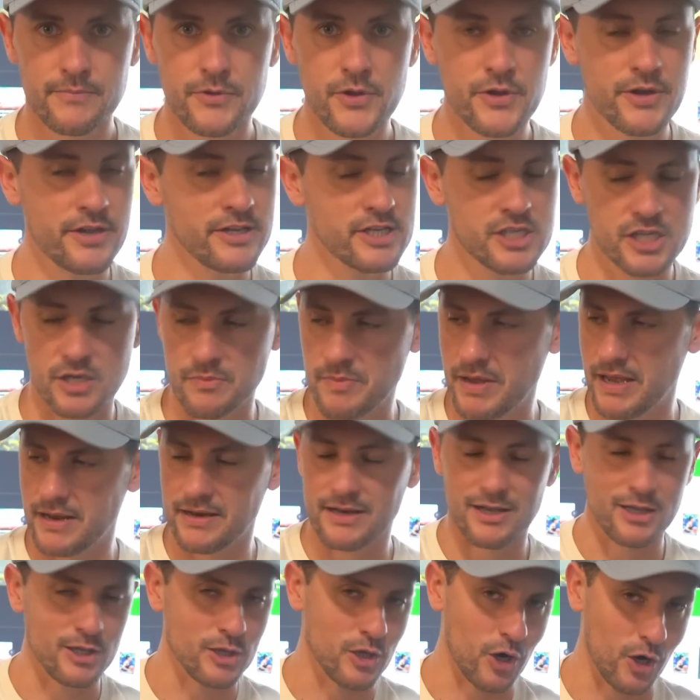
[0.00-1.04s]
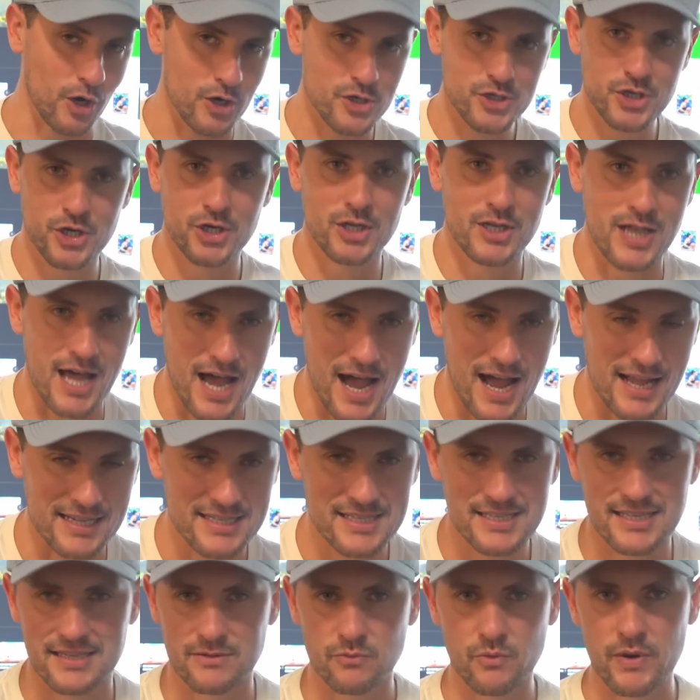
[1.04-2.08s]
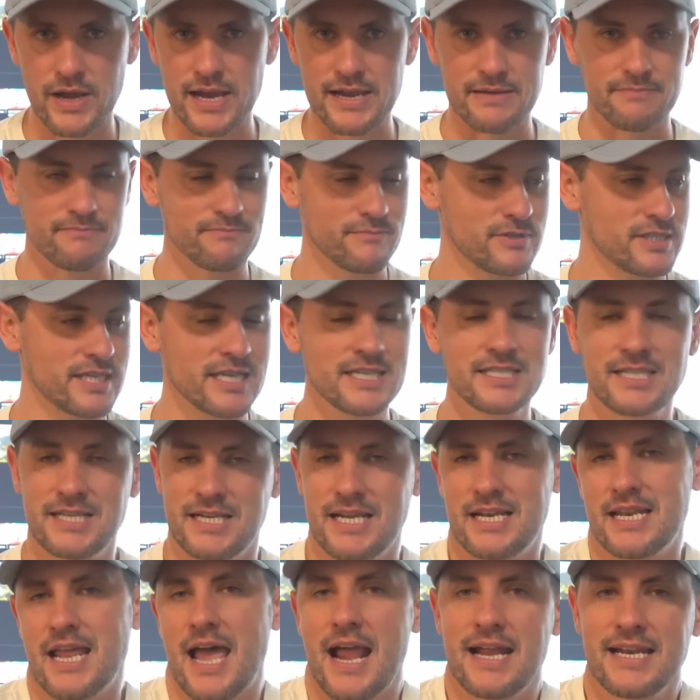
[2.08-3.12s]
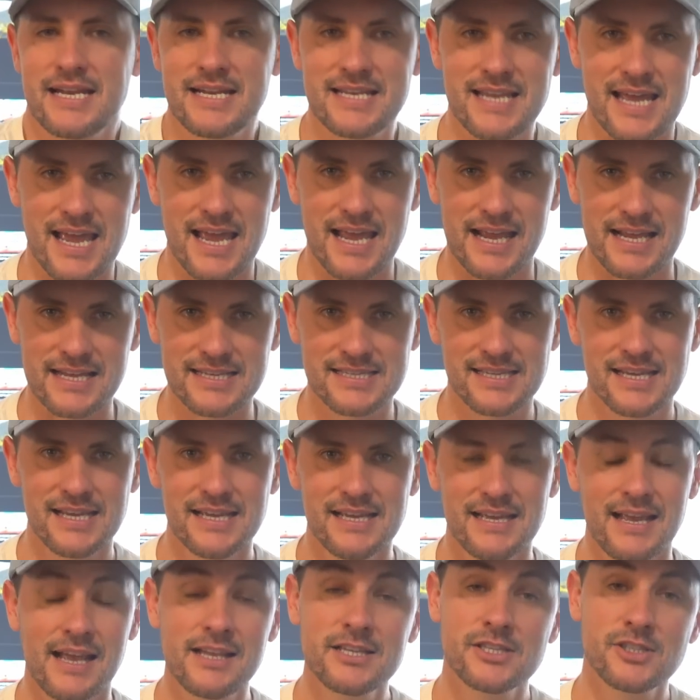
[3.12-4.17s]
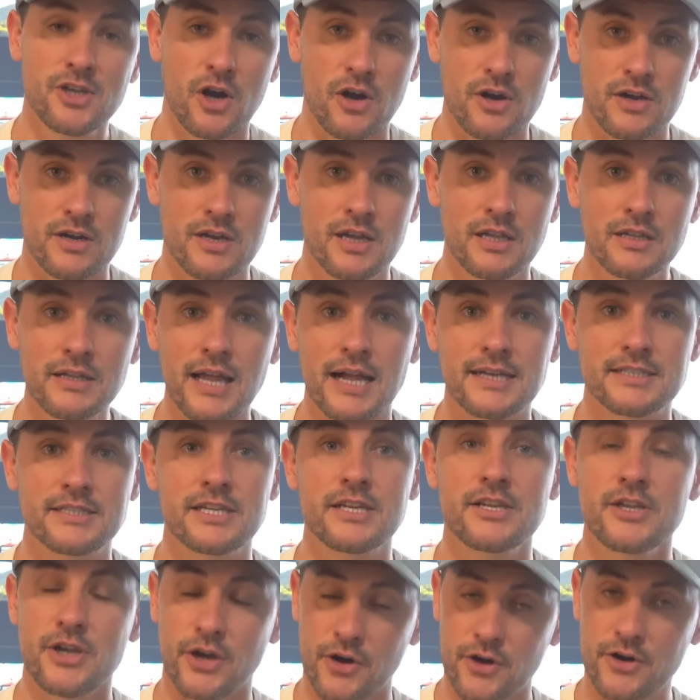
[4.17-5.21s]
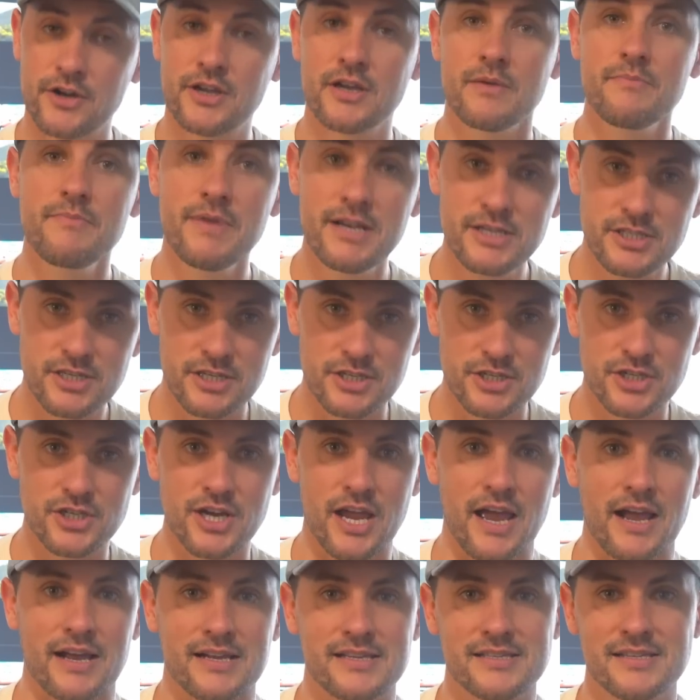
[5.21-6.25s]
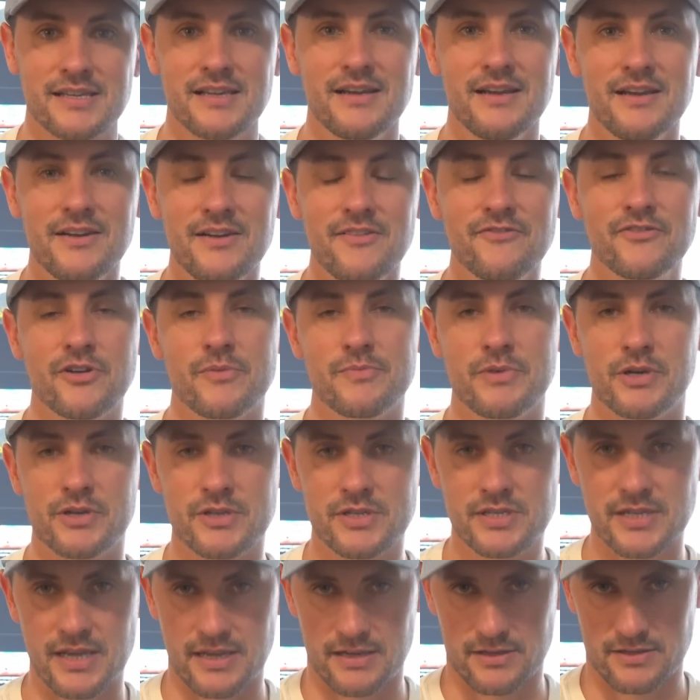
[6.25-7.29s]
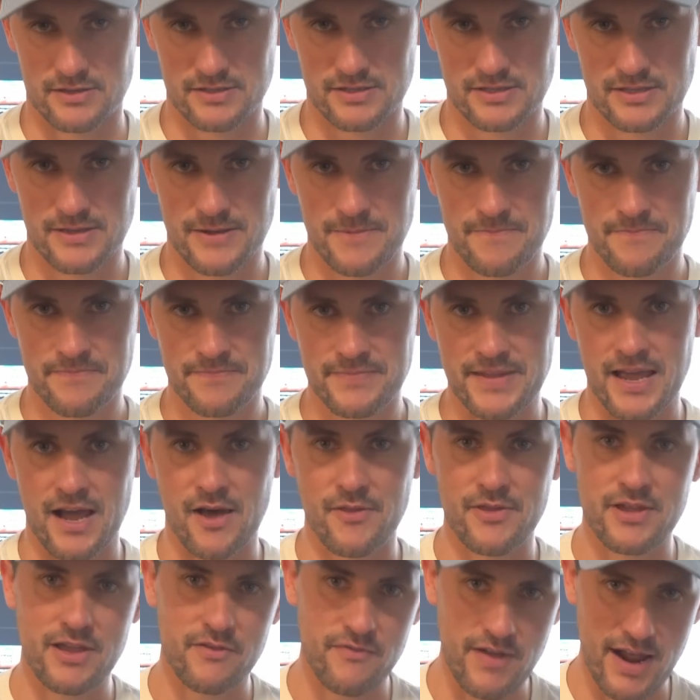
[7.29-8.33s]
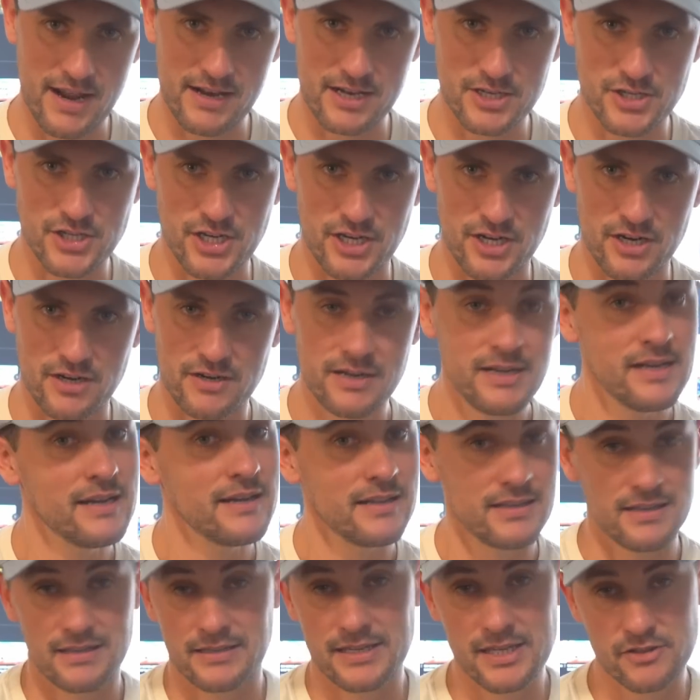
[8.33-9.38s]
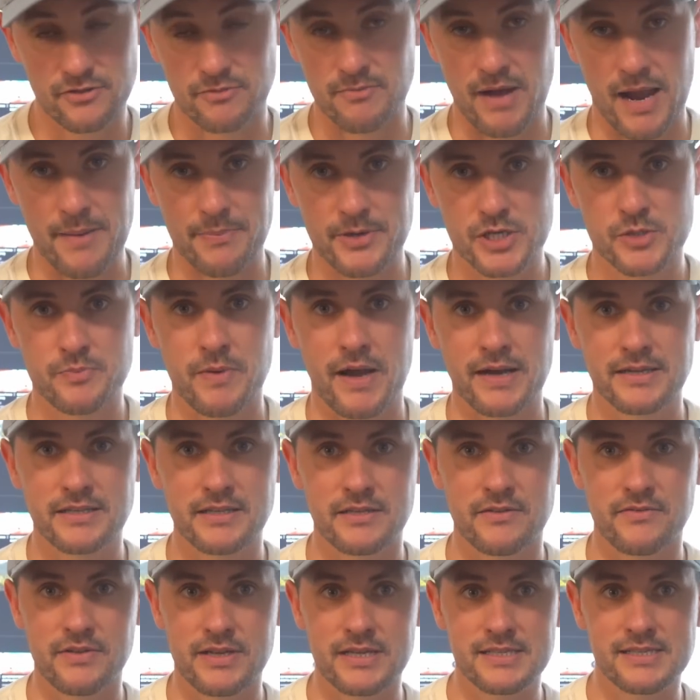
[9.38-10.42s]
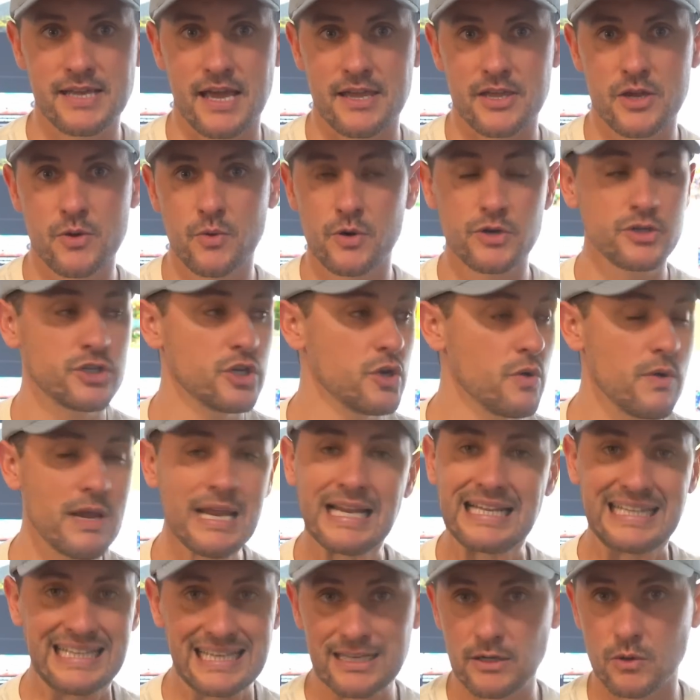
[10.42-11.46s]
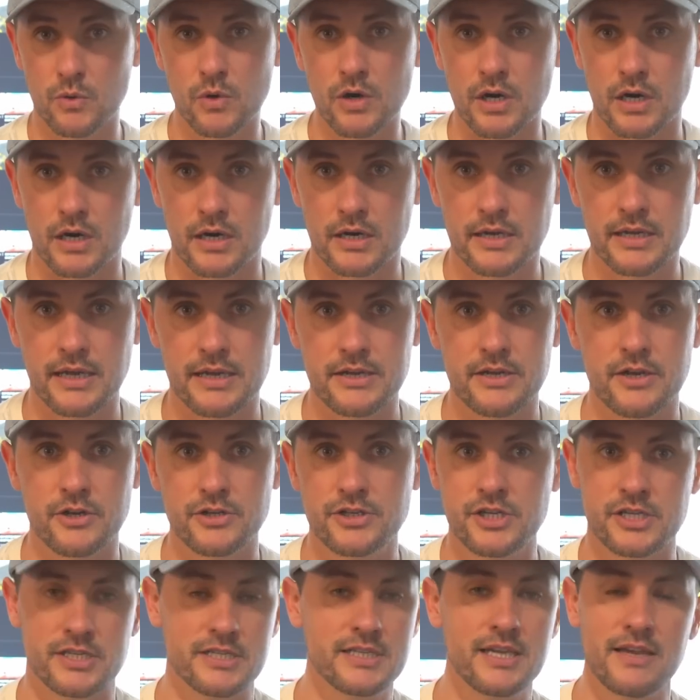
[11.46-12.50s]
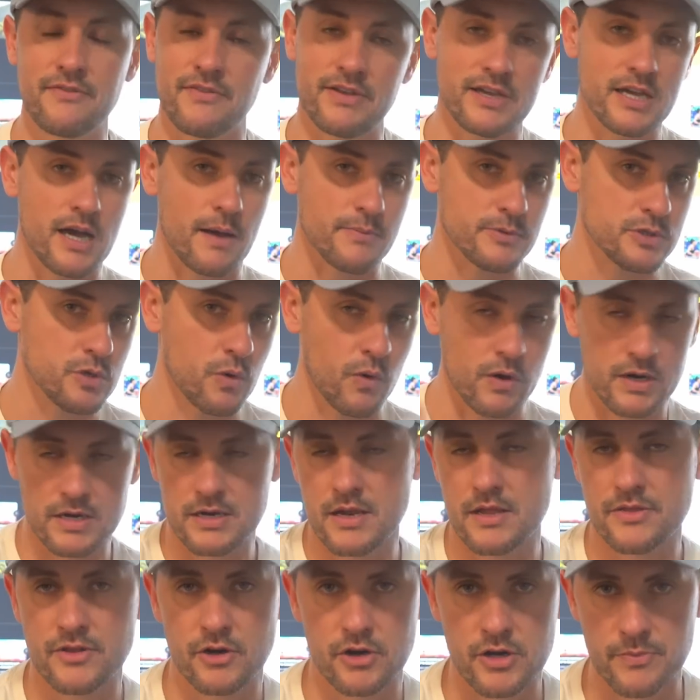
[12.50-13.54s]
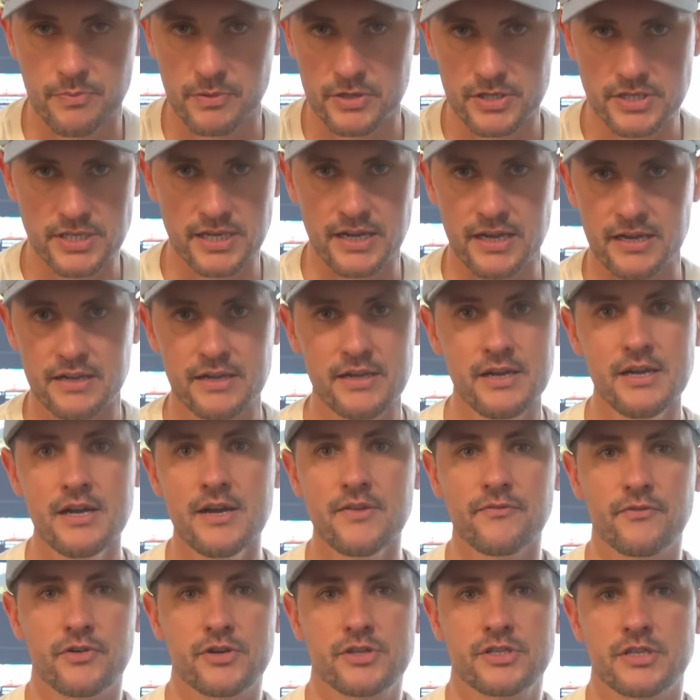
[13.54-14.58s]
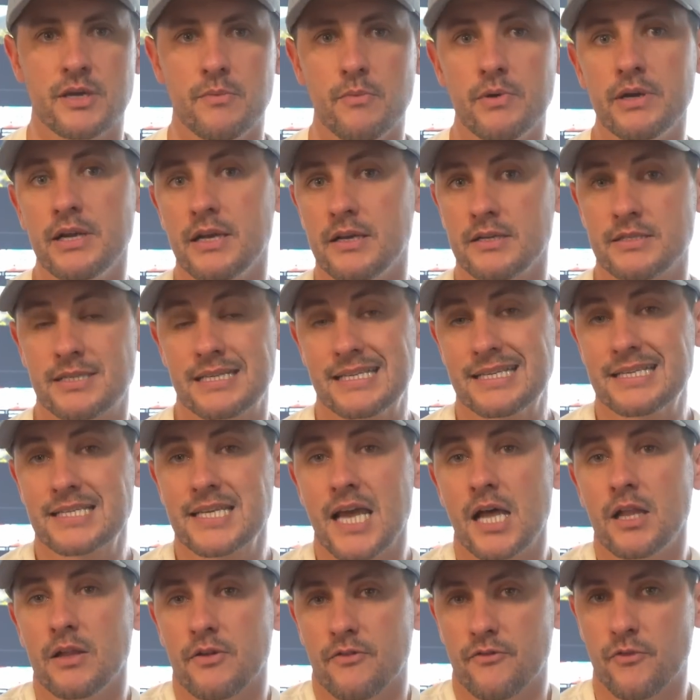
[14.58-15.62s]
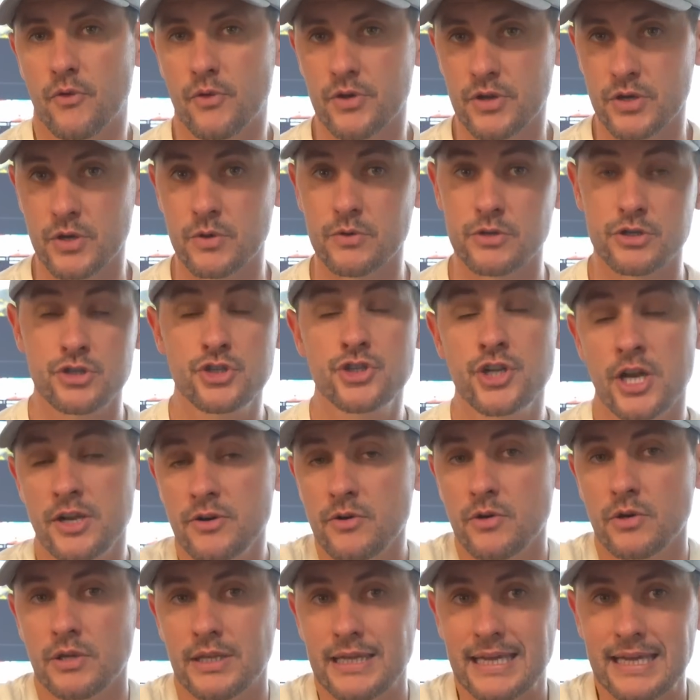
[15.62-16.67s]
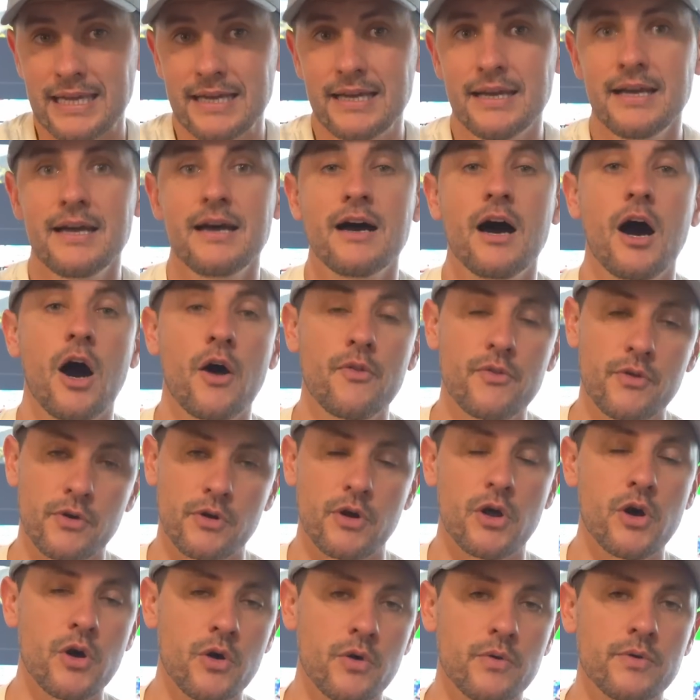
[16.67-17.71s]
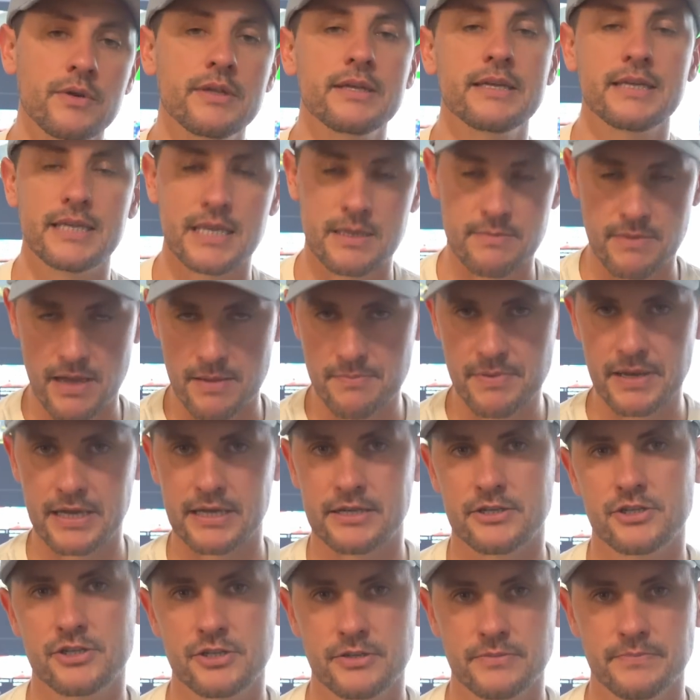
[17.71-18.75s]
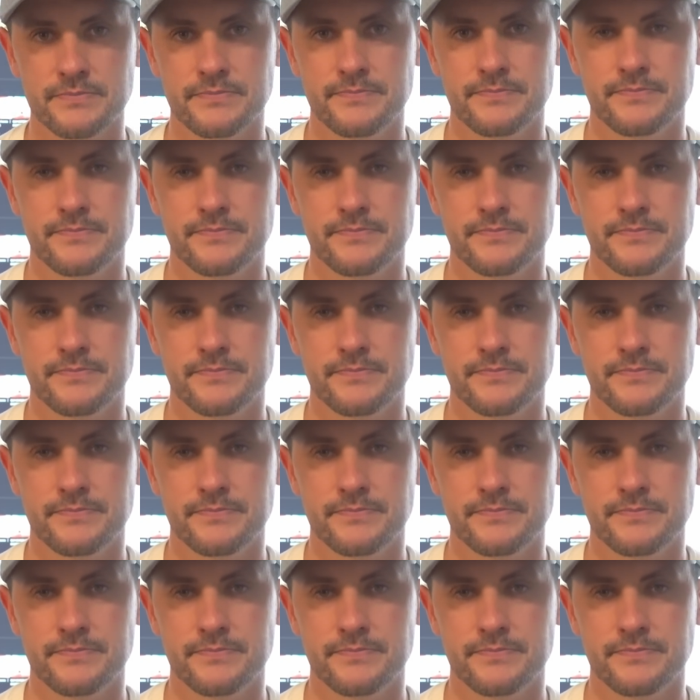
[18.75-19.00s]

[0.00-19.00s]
You can submit larger lots and wait 60 to 90 days and start collecting your commission checks from your sales. Now, the advantage here, at least from my perspective, is that you are doing little work and you're just giving up 20 to 30% for someone else to sell it for you, generally on their own eBay page.